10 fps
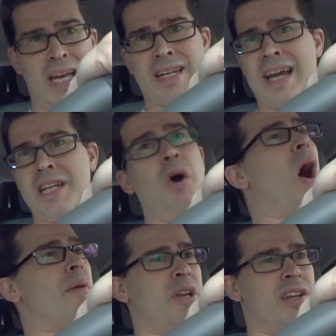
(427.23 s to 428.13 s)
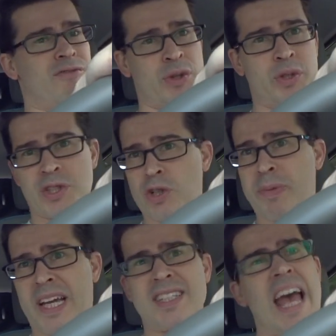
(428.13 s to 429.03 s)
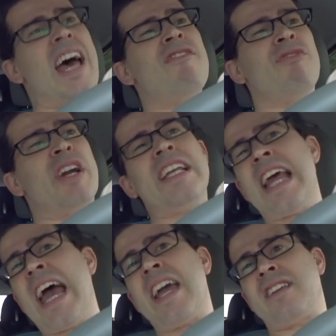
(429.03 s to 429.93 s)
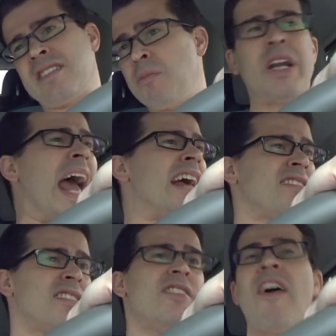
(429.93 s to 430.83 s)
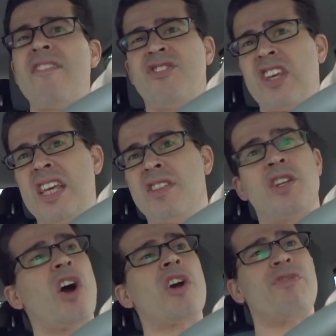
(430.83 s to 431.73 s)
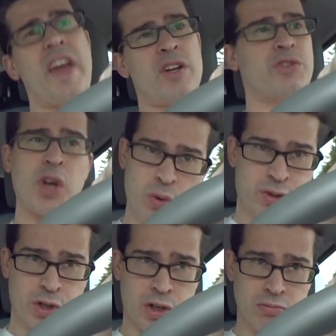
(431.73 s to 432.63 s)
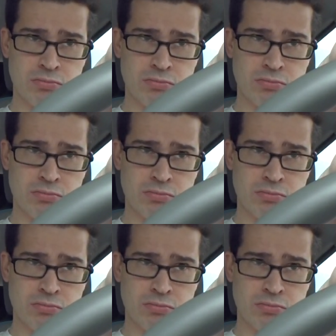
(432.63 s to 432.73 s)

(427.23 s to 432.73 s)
And I know I'm an influencer because every day someone asks if I've seen the Darth Vader toaster.